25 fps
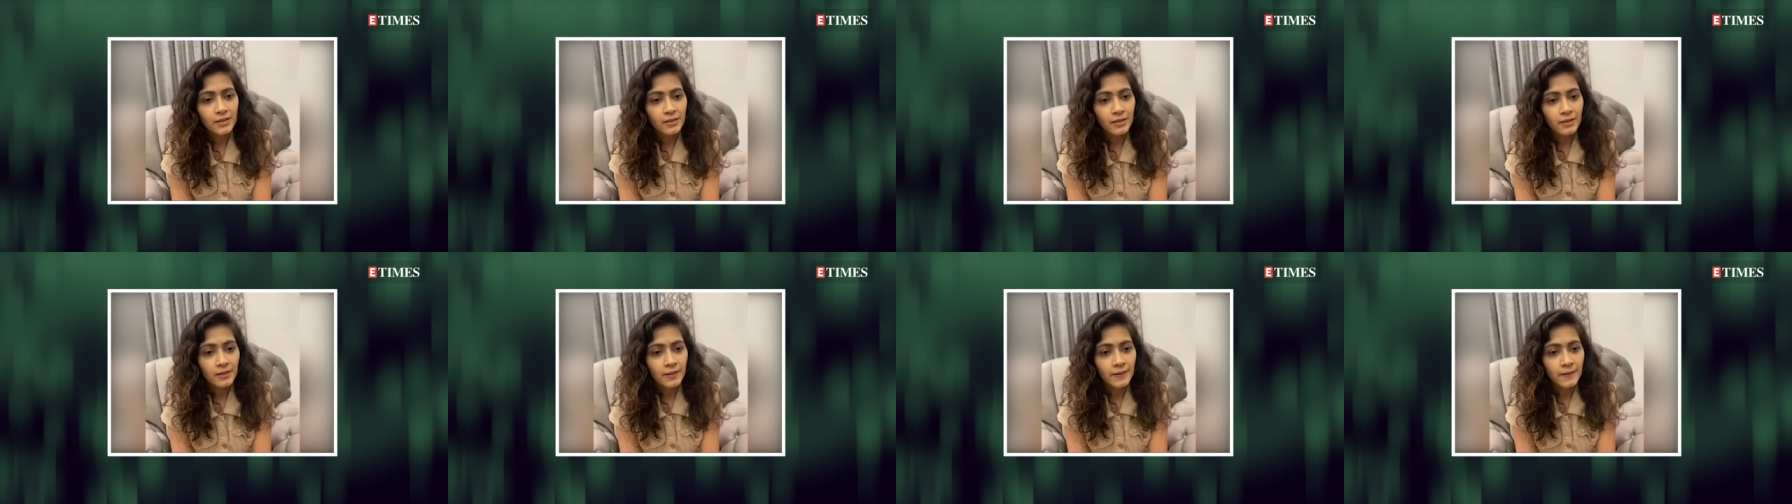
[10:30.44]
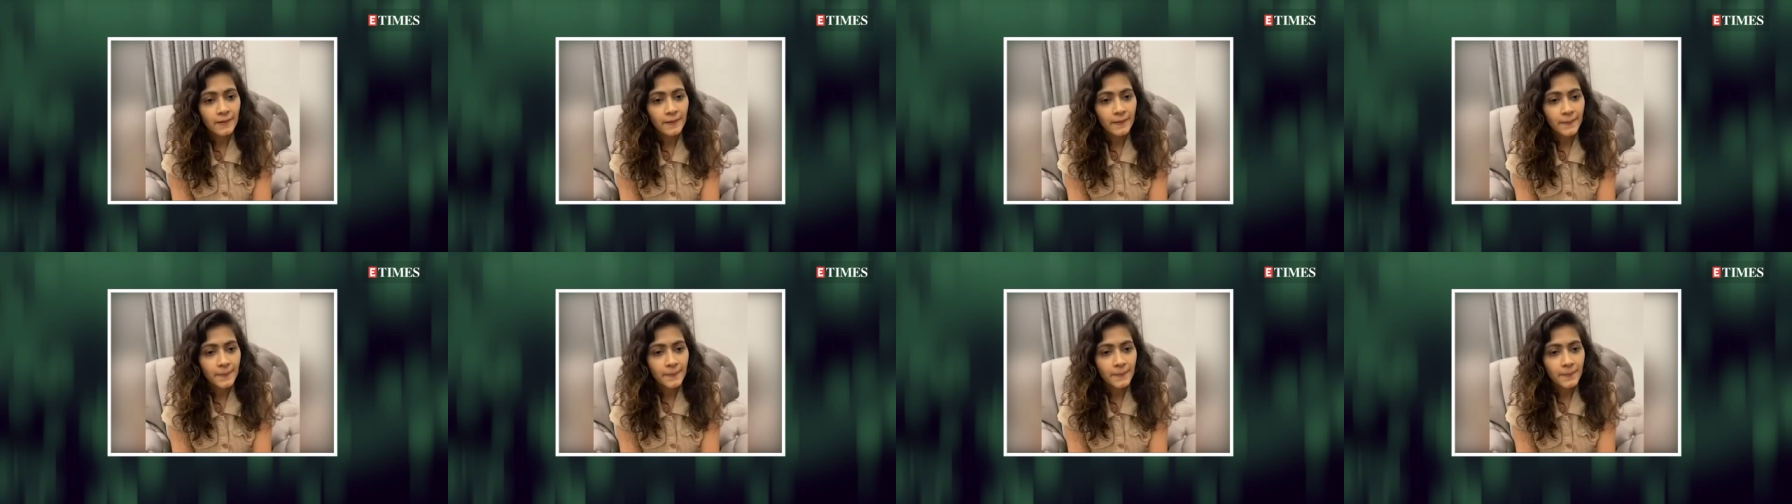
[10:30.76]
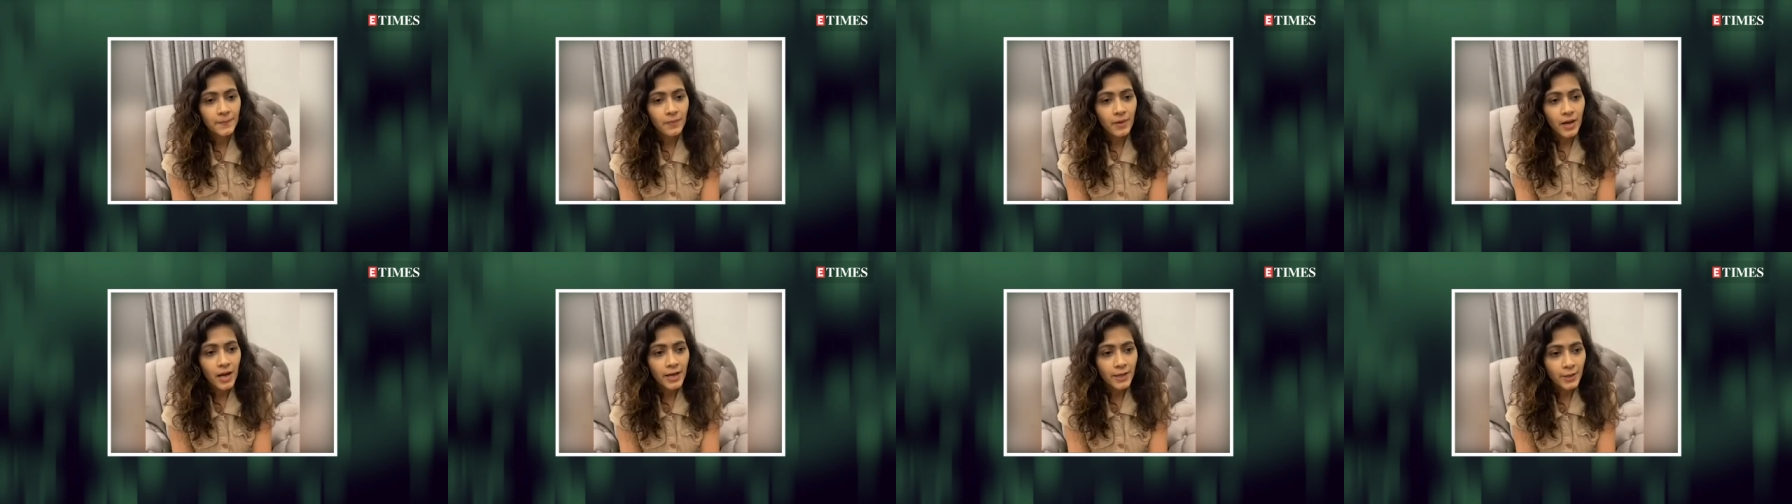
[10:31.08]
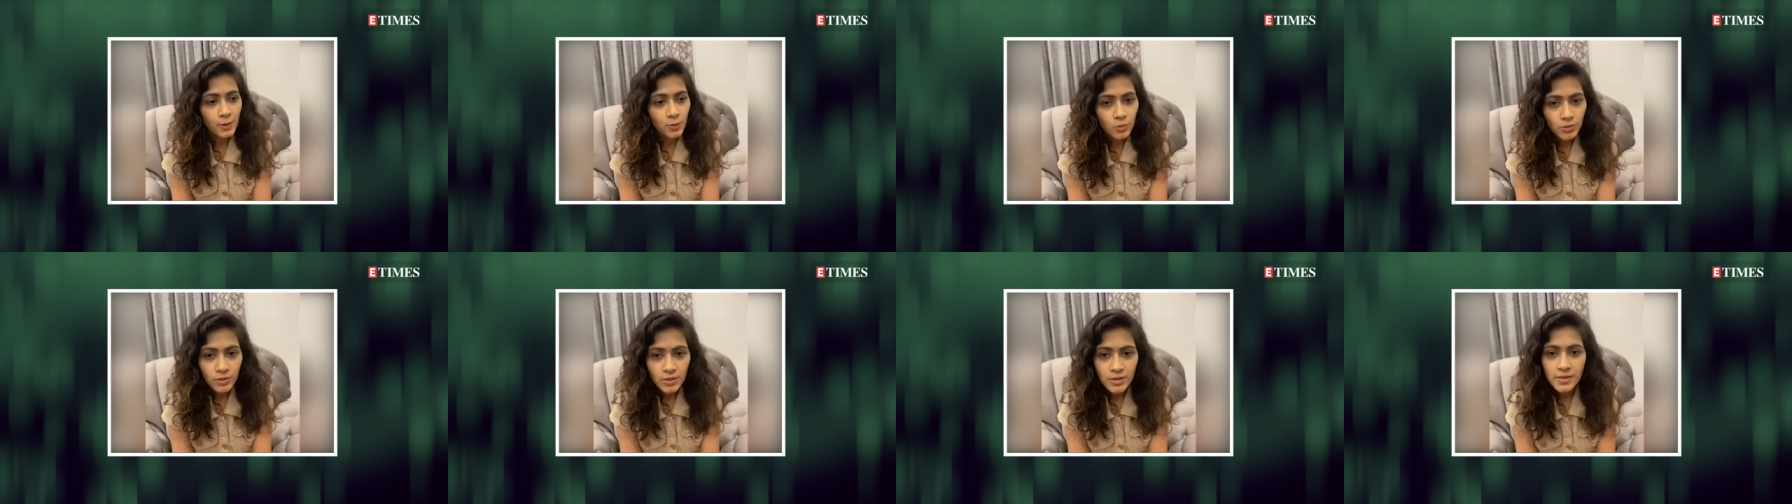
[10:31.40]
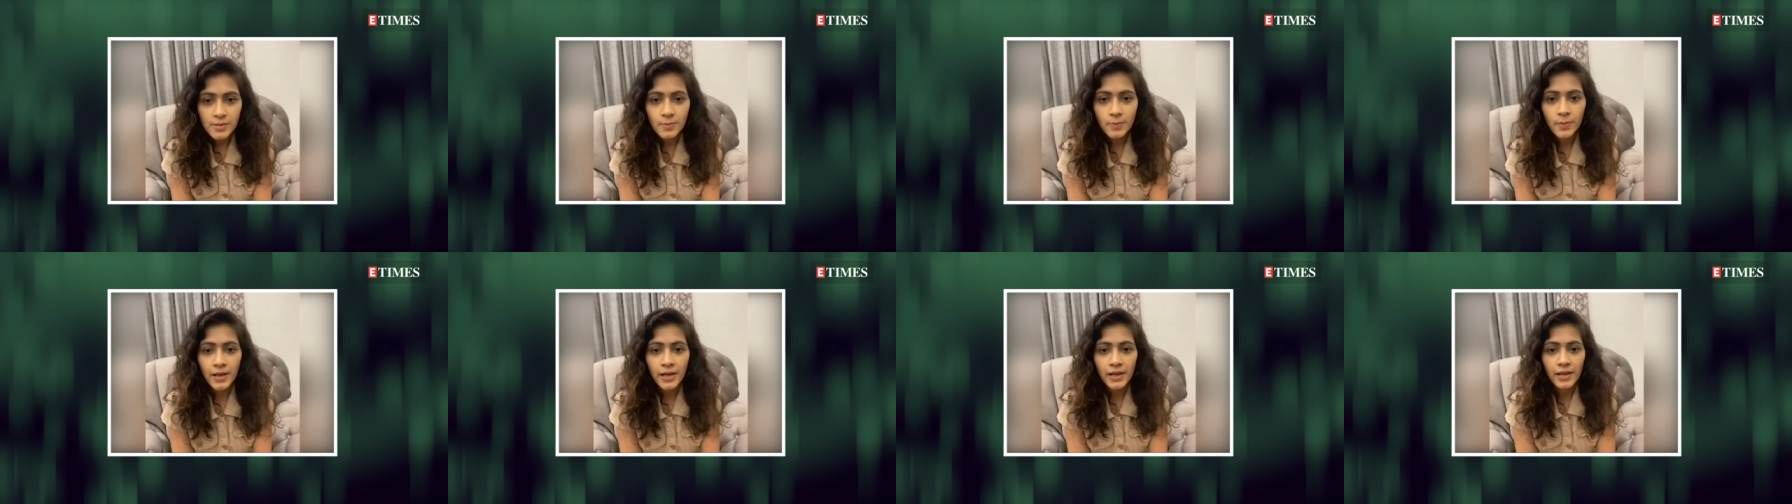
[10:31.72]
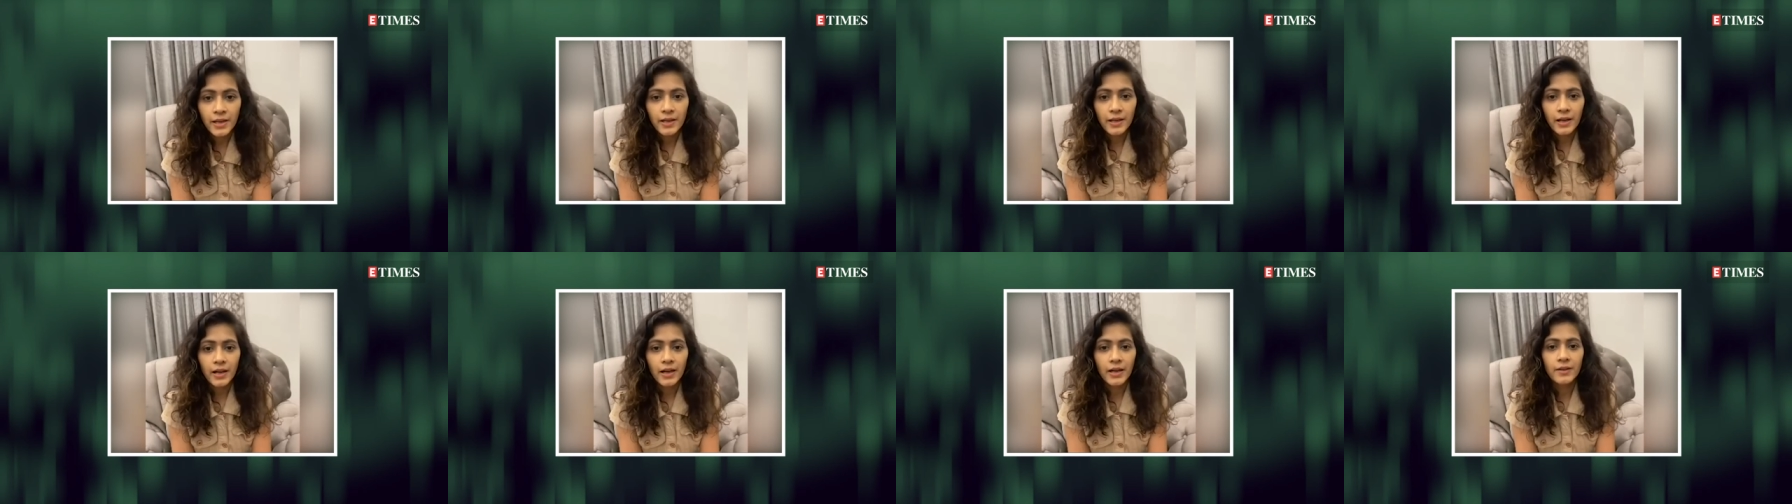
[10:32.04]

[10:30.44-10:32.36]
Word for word: I took this break.